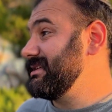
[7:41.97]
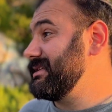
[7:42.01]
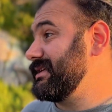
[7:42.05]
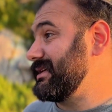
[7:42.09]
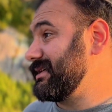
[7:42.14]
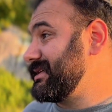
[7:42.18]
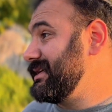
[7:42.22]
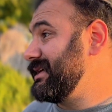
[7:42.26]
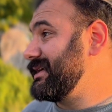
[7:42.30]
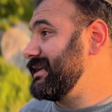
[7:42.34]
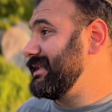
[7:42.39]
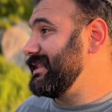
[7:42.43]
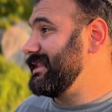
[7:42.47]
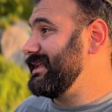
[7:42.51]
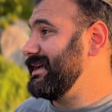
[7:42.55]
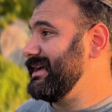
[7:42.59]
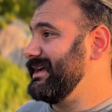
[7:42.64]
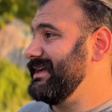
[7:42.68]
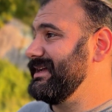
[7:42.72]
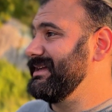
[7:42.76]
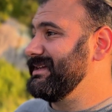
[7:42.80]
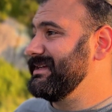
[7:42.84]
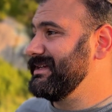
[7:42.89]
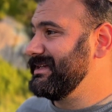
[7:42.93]
Not gonna
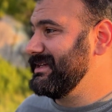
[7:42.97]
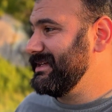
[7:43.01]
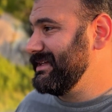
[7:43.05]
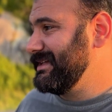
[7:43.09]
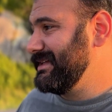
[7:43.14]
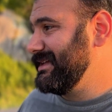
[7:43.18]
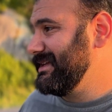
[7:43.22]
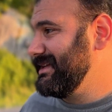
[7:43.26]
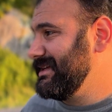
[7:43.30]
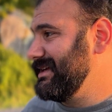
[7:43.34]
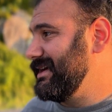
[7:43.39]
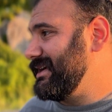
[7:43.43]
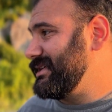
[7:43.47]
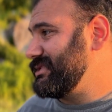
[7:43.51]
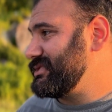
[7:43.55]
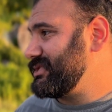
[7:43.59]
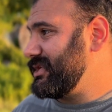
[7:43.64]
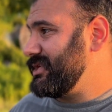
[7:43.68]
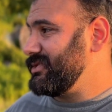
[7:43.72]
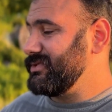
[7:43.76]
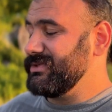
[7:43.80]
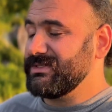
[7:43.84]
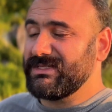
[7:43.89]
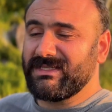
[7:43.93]
lie. I
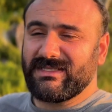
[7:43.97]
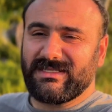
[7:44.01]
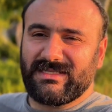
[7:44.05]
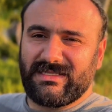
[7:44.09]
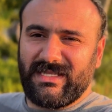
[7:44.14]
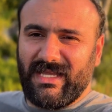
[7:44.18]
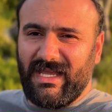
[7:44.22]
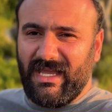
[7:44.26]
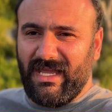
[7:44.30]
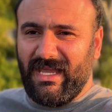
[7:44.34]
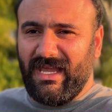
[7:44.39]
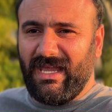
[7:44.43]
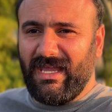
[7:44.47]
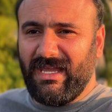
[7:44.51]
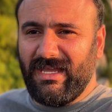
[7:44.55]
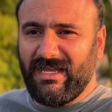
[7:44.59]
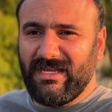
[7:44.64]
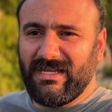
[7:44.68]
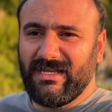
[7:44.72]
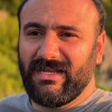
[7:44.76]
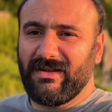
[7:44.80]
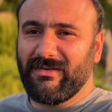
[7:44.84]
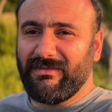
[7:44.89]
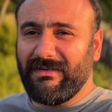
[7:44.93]
try to stay
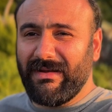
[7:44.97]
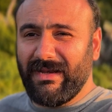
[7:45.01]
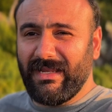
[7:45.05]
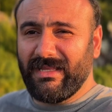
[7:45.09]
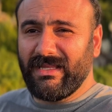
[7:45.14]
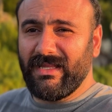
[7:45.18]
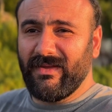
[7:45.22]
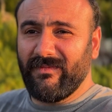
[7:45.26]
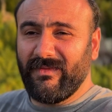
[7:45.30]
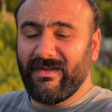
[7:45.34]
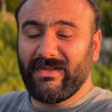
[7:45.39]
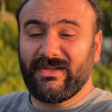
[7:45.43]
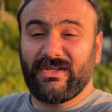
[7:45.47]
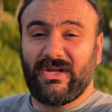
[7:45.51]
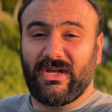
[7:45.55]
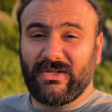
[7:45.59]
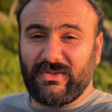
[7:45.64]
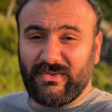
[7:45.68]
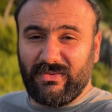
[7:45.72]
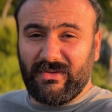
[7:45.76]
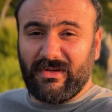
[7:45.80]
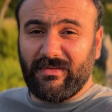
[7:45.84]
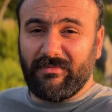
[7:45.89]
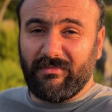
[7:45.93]
relatively
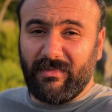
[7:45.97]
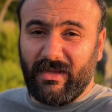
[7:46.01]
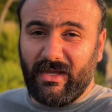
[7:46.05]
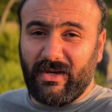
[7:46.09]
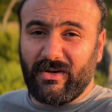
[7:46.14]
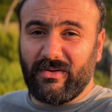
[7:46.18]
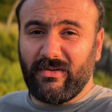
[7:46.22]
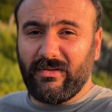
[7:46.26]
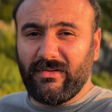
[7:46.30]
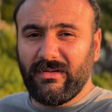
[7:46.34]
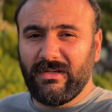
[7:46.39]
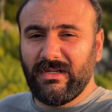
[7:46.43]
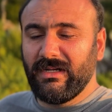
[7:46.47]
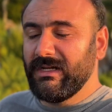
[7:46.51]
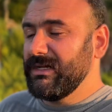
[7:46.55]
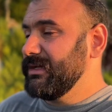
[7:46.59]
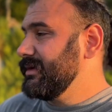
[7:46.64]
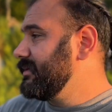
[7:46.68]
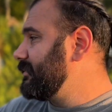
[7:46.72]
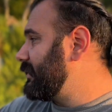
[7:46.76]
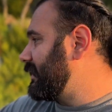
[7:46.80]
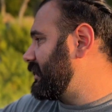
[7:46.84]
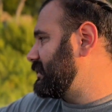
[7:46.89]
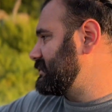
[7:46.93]
not to the middle
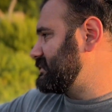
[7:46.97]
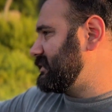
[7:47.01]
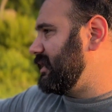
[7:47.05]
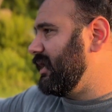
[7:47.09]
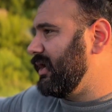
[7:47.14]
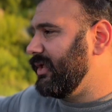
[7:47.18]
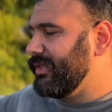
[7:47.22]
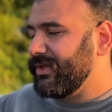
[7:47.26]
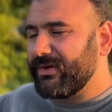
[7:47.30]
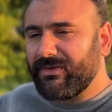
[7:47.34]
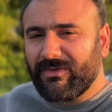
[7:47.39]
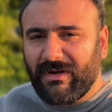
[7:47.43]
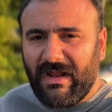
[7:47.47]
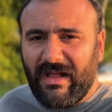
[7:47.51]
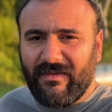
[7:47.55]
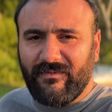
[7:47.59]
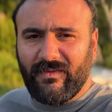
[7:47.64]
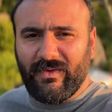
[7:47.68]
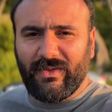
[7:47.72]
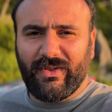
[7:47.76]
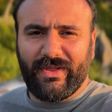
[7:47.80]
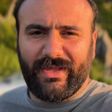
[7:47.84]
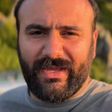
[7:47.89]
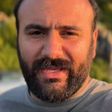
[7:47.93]
because all the
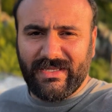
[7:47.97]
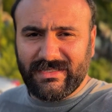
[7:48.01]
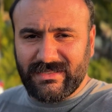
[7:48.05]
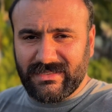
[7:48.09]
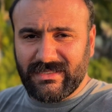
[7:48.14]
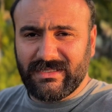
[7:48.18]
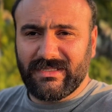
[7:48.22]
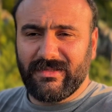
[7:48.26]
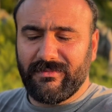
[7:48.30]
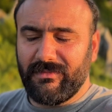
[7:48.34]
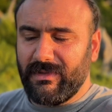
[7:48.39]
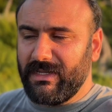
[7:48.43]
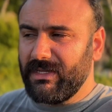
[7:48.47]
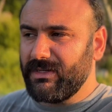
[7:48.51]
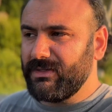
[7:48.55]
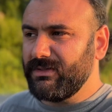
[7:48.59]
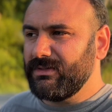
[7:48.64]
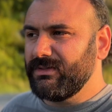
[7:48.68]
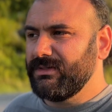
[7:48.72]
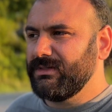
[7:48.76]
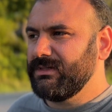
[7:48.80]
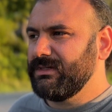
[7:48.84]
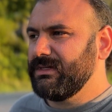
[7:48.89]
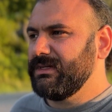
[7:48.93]
gravel is in the middle.
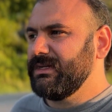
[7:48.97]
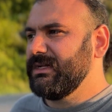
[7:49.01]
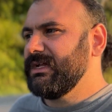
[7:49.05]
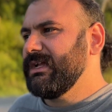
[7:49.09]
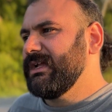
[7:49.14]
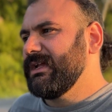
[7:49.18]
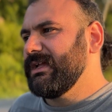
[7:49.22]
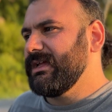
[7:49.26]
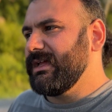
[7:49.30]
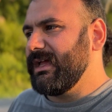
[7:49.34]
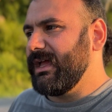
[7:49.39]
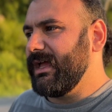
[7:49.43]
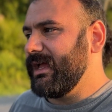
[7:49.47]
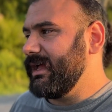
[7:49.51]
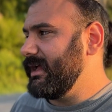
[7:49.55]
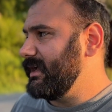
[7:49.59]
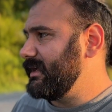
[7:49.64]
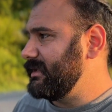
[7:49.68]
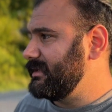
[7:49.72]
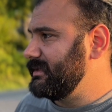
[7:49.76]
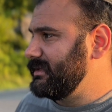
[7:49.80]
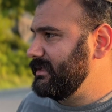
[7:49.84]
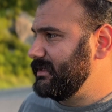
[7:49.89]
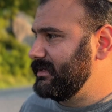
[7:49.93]

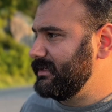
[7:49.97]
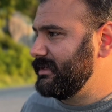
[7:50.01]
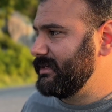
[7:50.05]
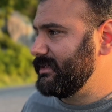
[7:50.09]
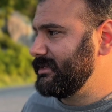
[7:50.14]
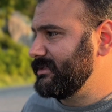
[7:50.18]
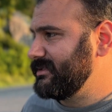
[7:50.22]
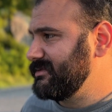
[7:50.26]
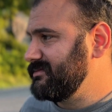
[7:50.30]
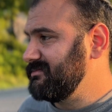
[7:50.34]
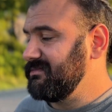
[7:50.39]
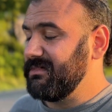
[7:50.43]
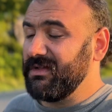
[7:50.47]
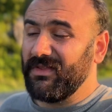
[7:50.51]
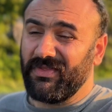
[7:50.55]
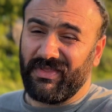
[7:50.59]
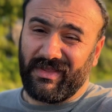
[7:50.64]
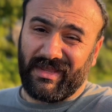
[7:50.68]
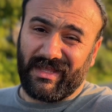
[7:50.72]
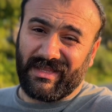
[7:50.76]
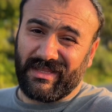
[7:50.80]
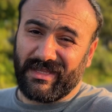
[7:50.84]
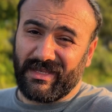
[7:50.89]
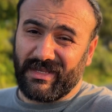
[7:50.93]
And I
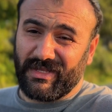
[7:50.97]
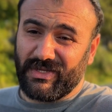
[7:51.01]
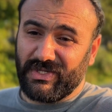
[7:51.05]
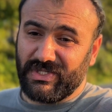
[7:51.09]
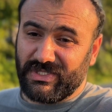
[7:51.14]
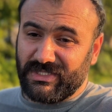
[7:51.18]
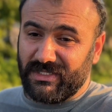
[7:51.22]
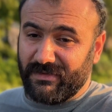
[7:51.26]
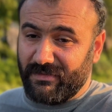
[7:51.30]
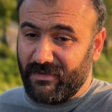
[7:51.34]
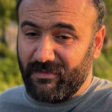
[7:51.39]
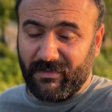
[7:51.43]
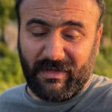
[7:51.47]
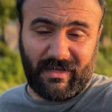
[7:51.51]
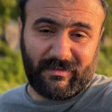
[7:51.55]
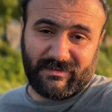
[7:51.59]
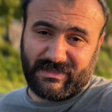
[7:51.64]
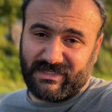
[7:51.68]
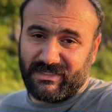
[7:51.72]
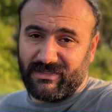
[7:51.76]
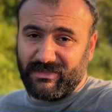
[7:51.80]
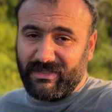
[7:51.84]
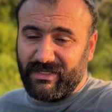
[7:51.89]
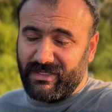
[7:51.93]
think I did a good job. I mean, I'm
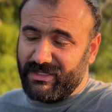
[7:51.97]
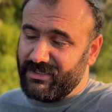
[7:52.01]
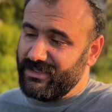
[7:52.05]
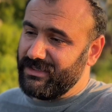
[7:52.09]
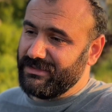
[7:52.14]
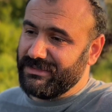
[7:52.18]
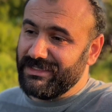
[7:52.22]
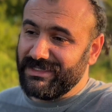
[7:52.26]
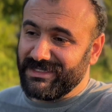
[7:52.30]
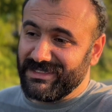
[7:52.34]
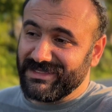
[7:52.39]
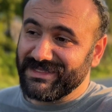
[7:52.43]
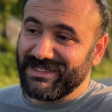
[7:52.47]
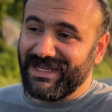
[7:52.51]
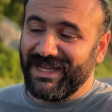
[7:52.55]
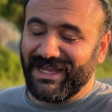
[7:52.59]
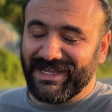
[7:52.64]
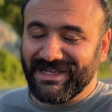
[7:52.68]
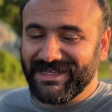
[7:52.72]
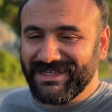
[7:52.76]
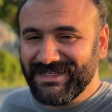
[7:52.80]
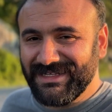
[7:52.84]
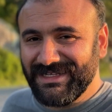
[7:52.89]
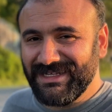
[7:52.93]
still here. I didn't
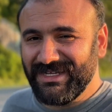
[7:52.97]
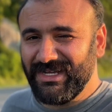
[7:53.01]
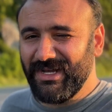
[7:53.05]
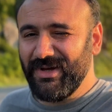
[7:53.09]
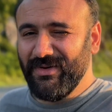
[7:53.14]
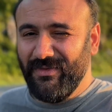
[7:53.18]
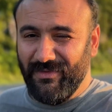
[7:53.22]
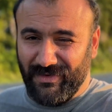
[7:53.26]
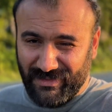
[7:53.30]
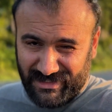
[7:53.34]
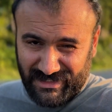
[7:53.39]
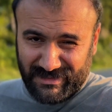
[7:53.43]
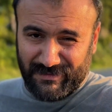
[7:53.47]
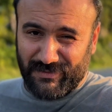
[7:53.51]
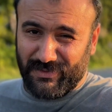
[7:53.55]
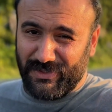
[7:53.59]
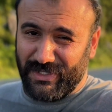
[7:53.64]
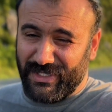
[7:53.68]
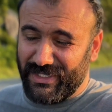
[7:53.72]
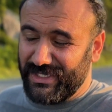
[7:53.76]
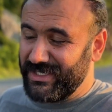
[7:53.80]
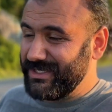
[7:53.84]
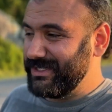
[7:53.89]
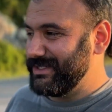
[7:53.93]
die, which is
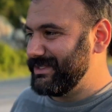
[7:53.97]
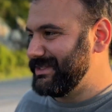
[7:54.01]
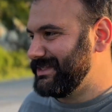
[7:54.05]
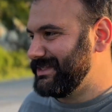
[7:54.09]
pretty good.